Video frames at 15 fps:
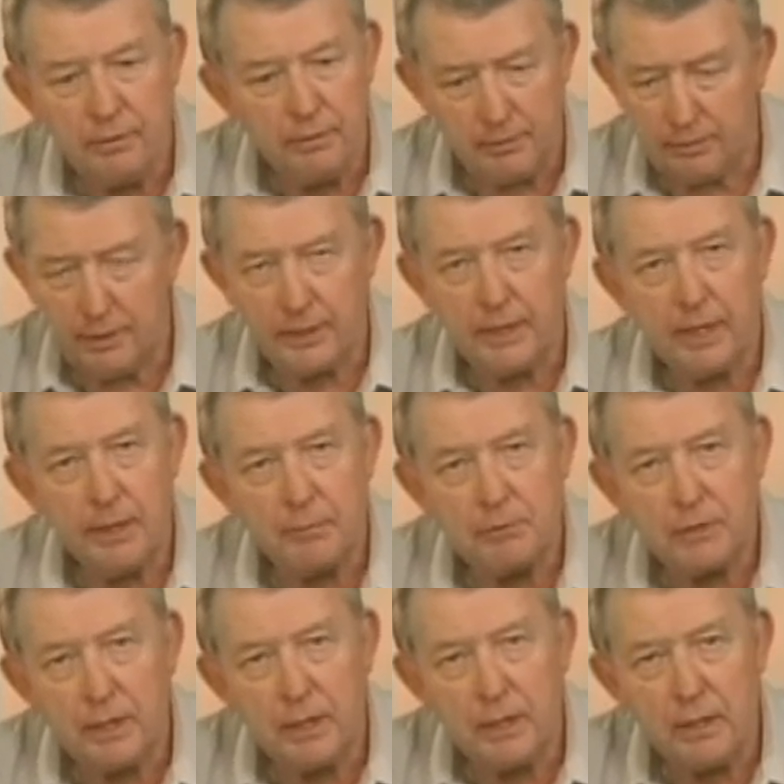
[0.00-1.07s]
You think I'm
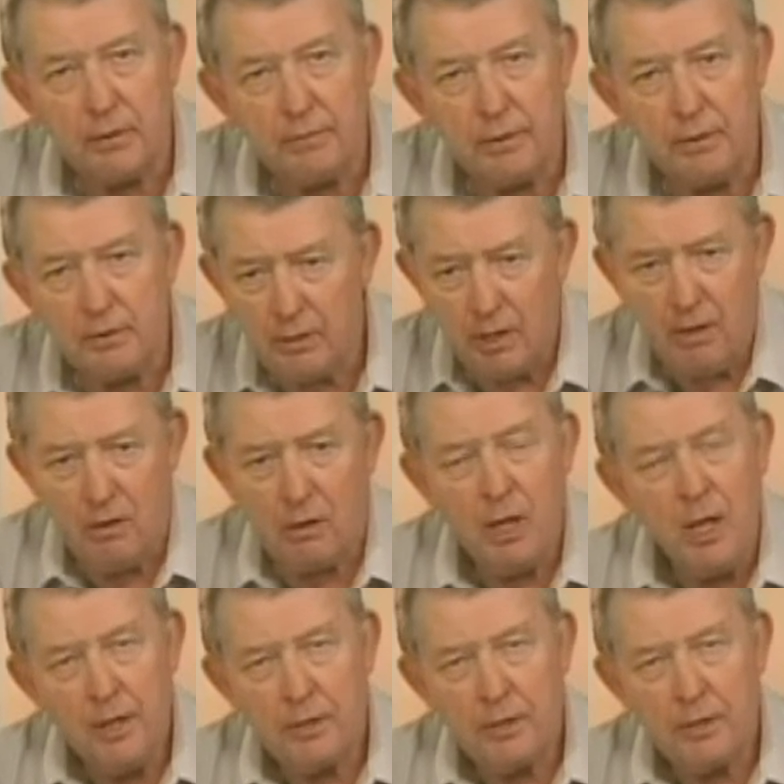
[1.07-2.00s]
scared of you? No,